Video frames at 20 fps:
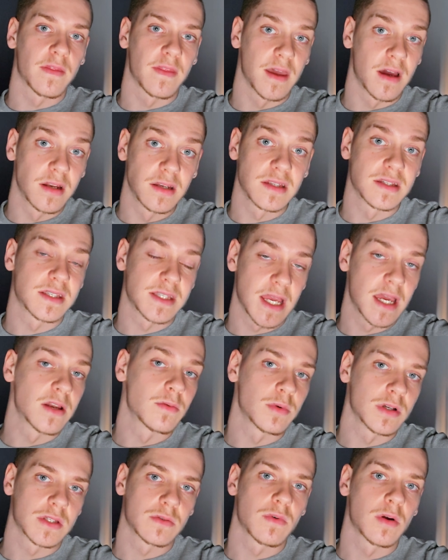they understand
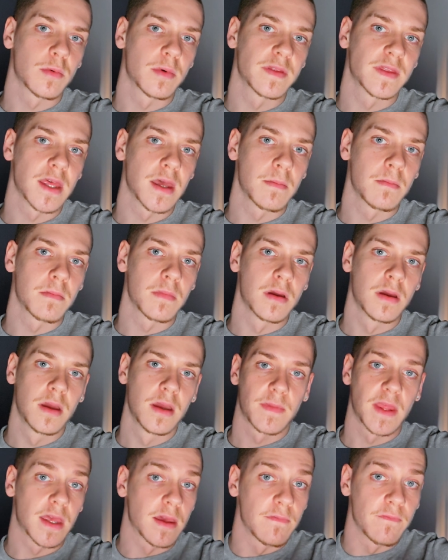what's wrong with them,
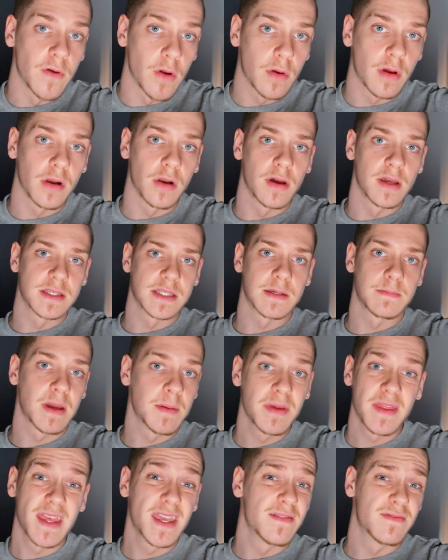they can vocalize it,
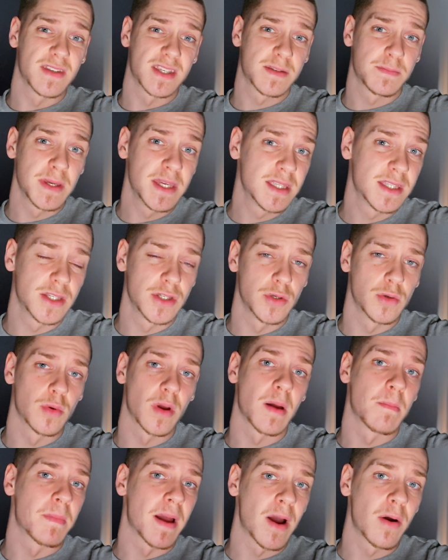maybe they even speak to you
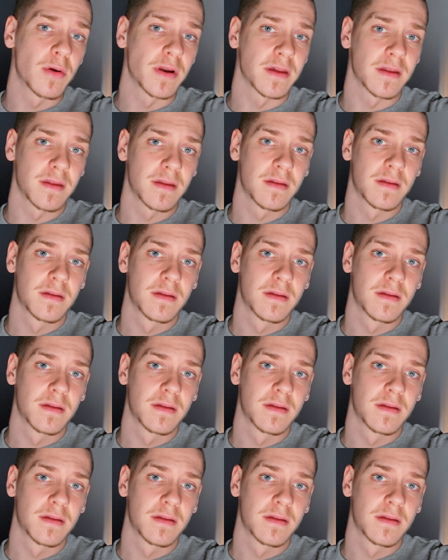about it.